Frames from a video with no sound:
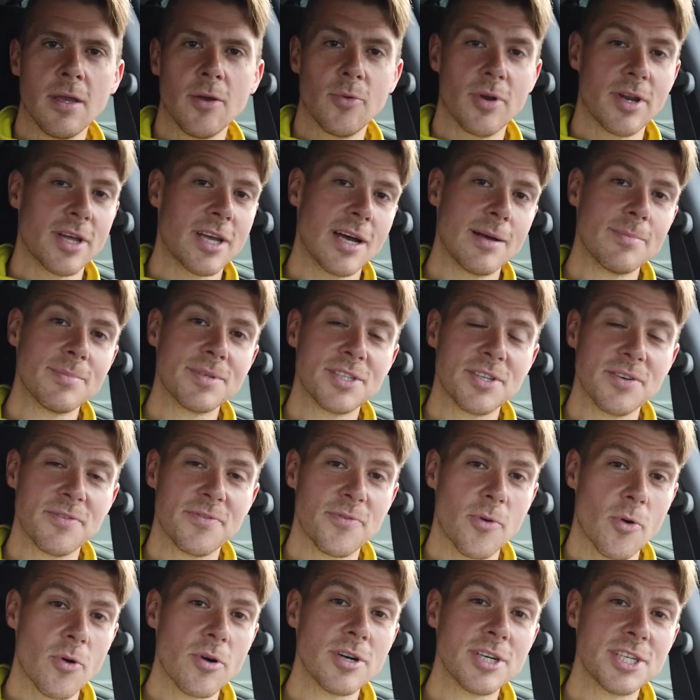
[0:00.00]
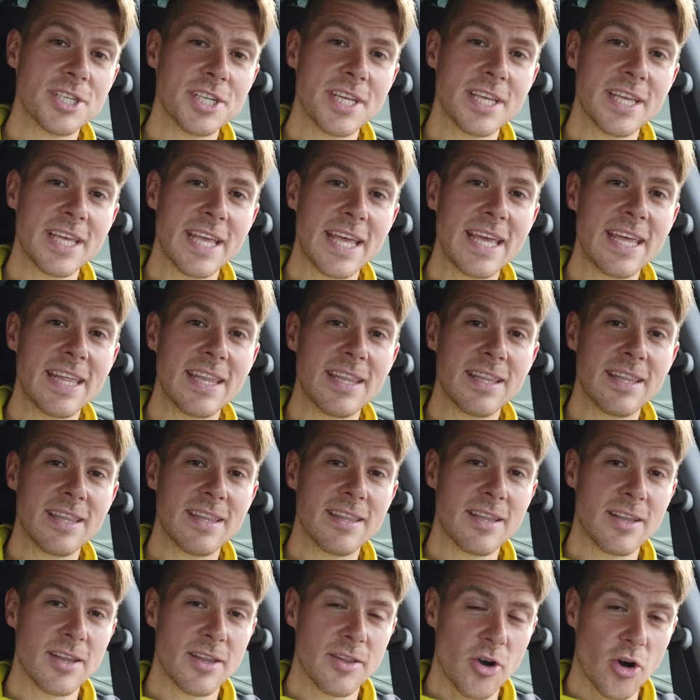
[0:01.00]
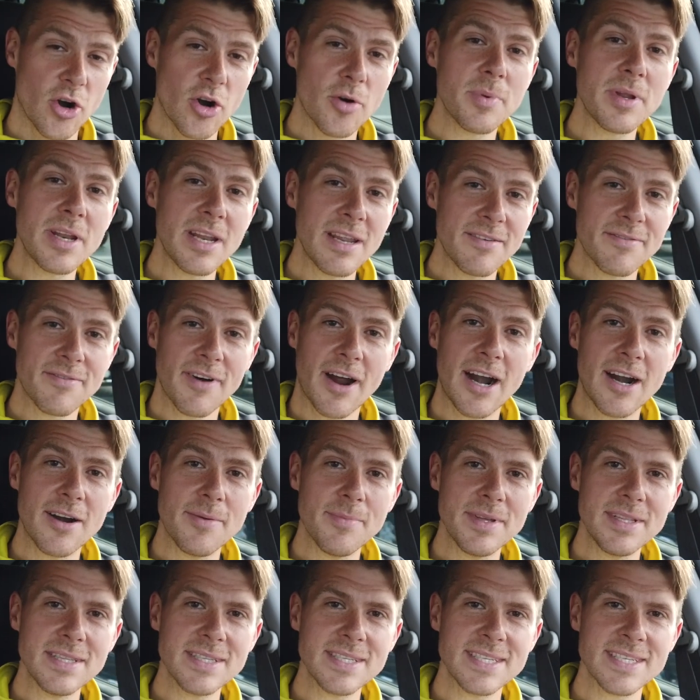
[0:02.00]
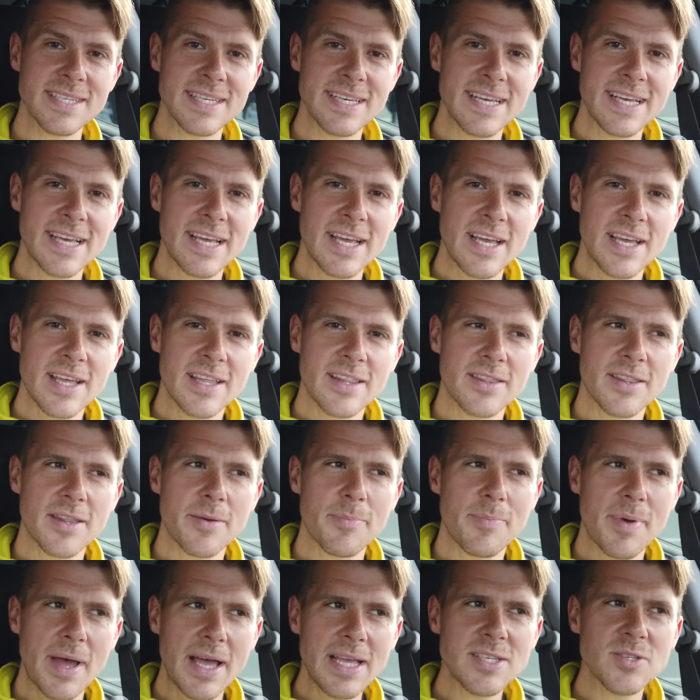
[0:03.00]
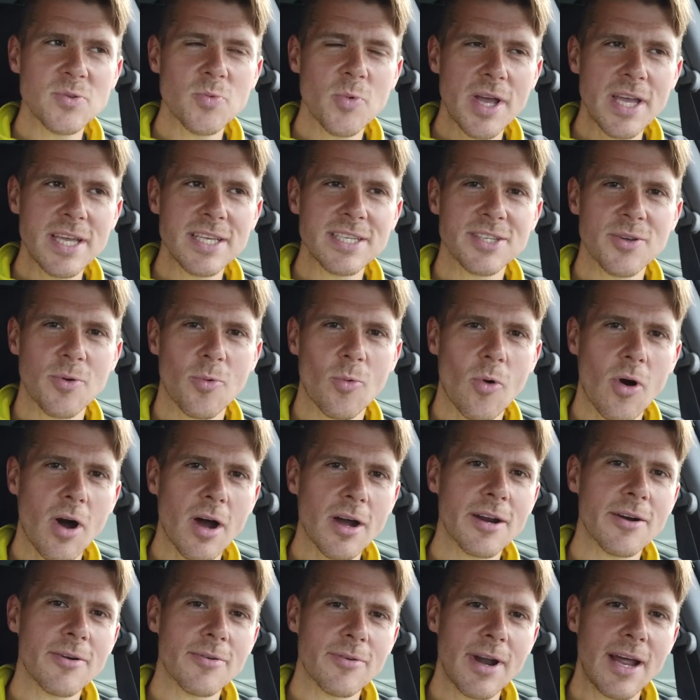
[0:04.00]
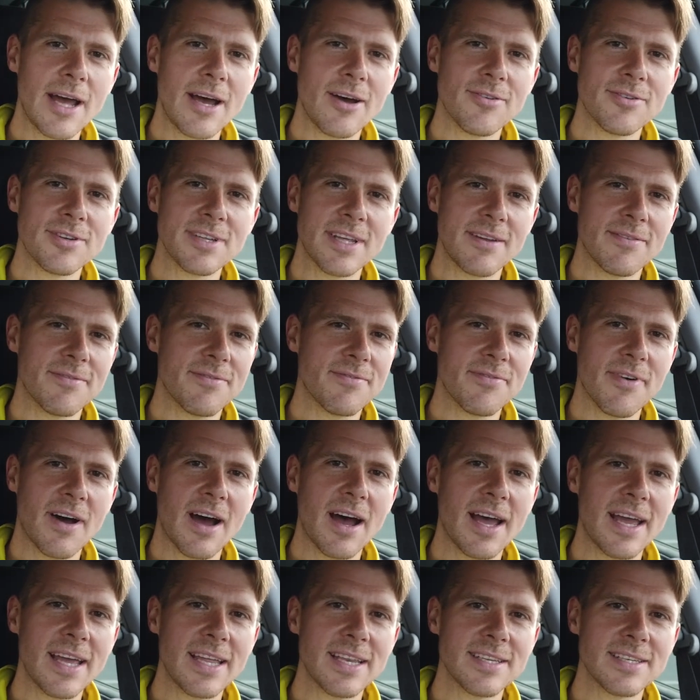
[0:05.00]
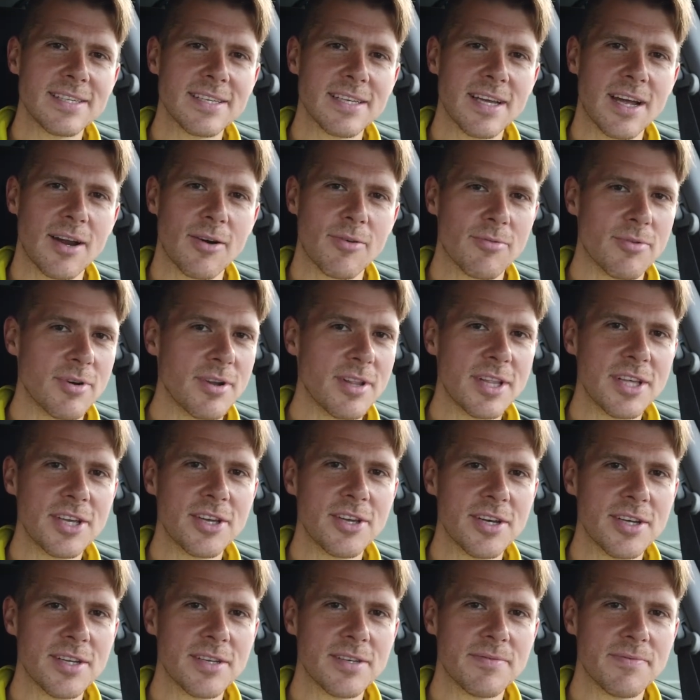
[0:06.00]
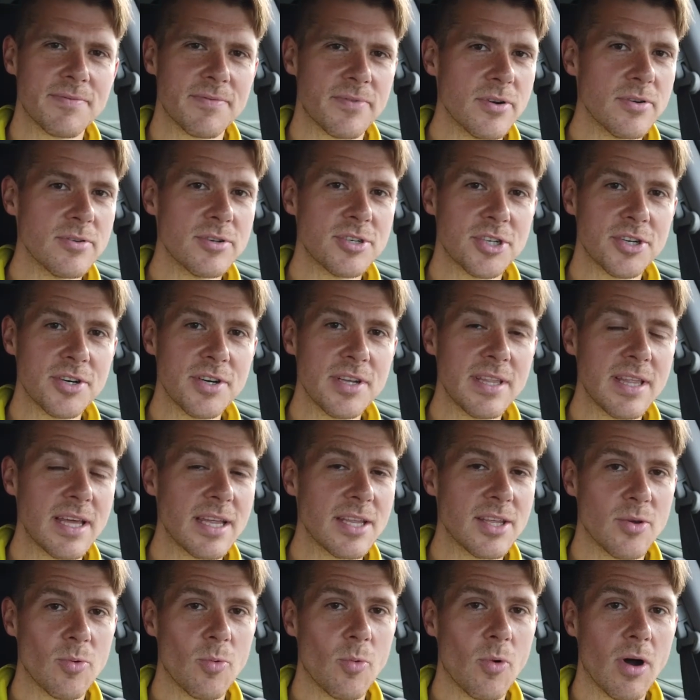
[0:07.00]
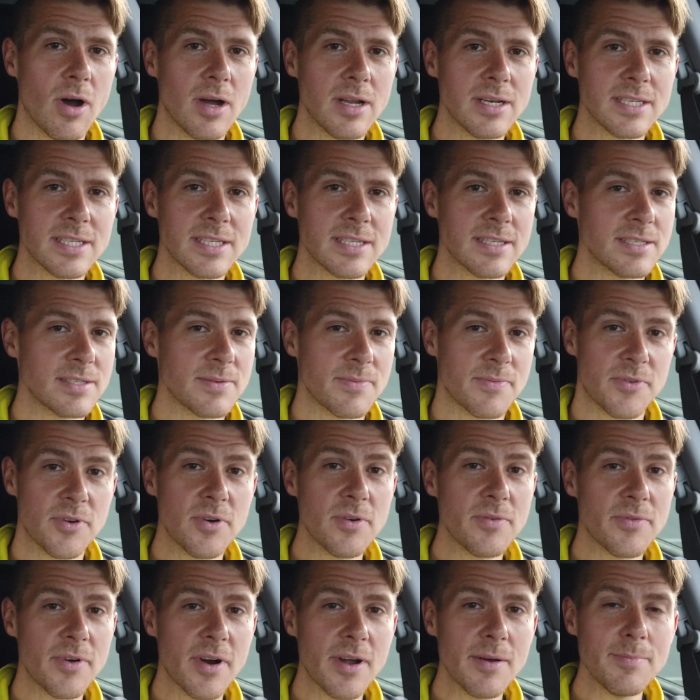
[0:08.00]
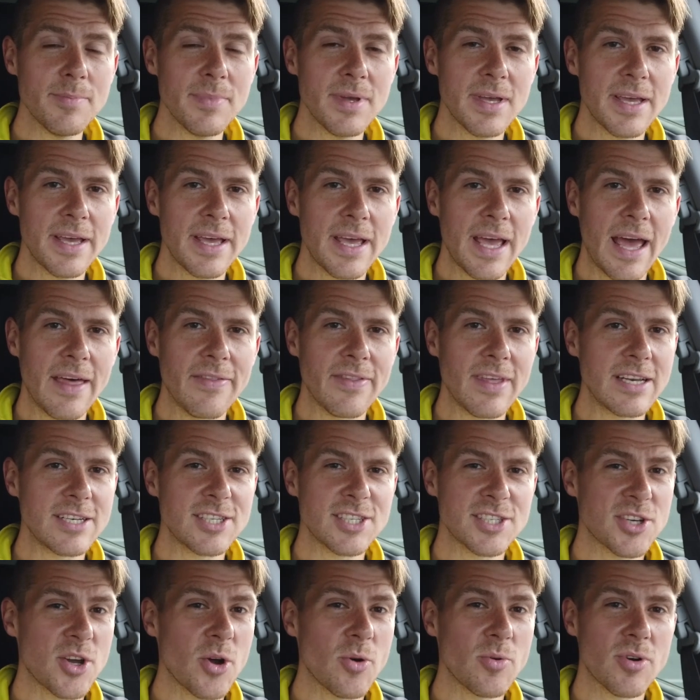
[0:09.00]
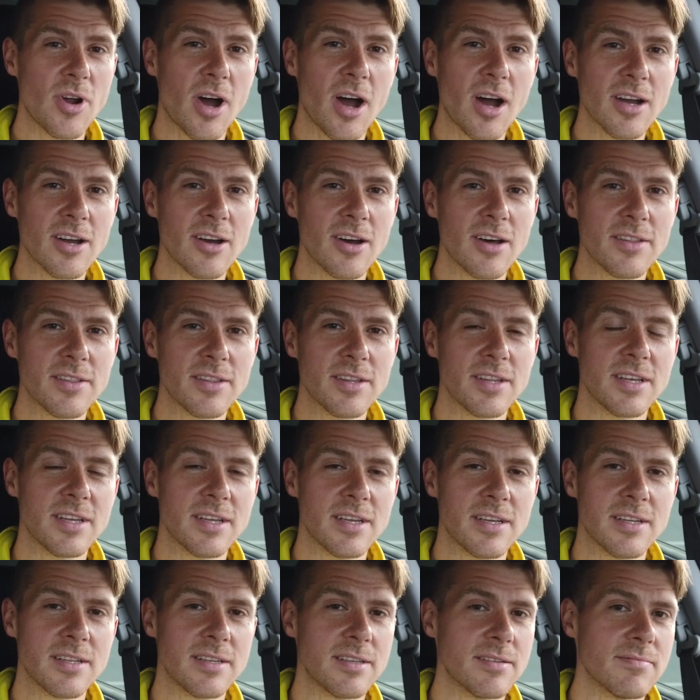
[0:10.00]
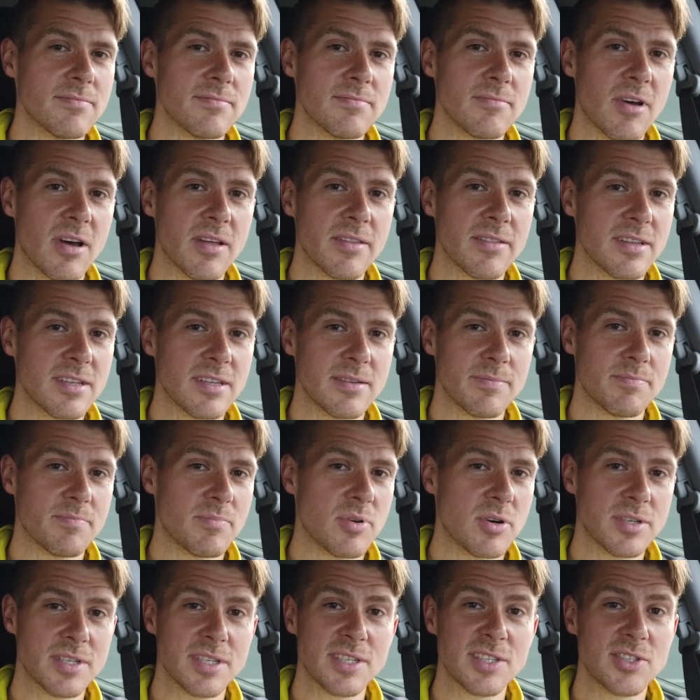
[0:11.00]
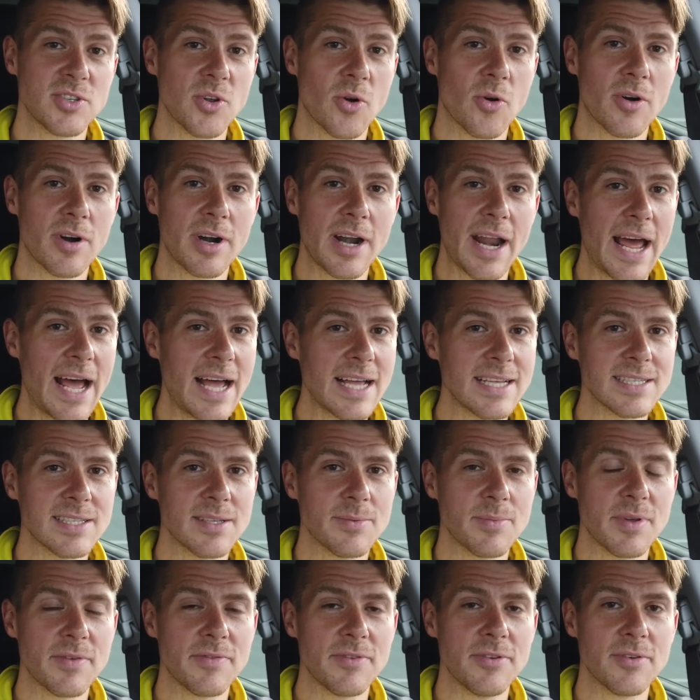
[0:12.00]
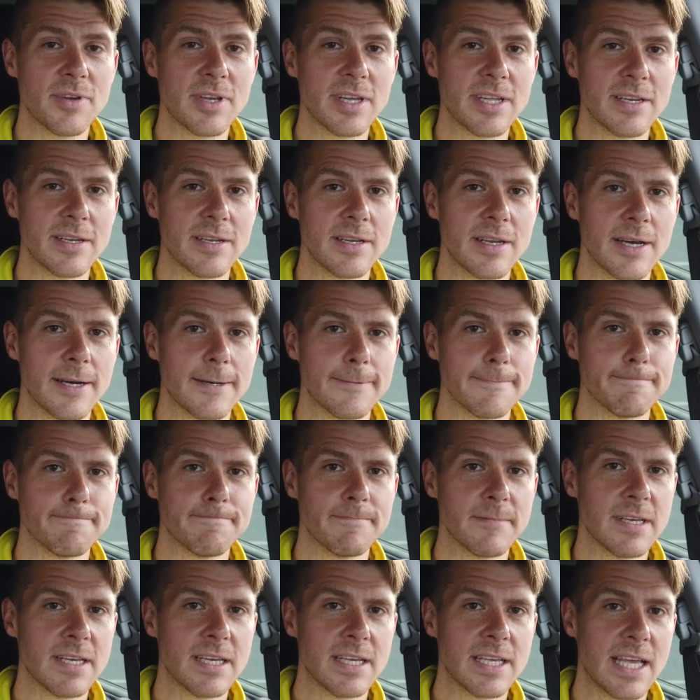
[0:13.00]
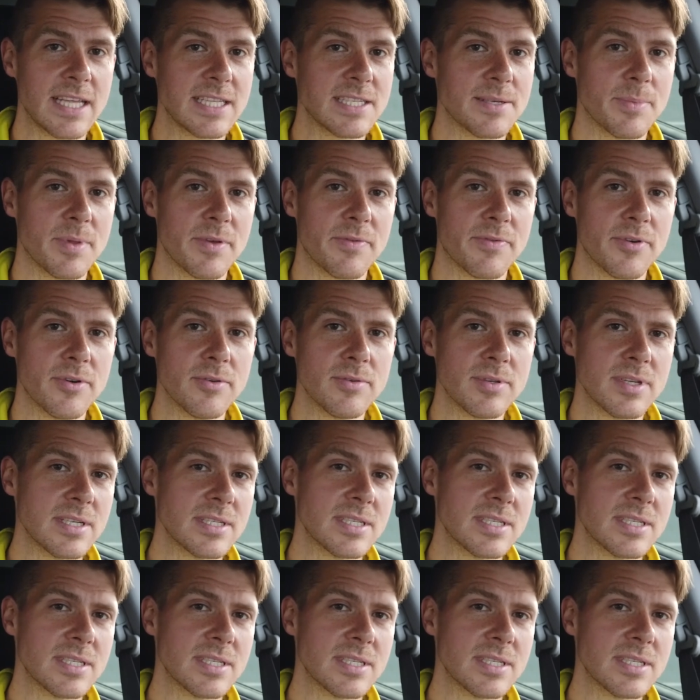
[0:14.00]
When it comes to foraging in urban environments, the best way is to walk around and find a really good fruit tree that you want some fruit from, and then just go knock on the person's door and ask them if you can get some of the fruit.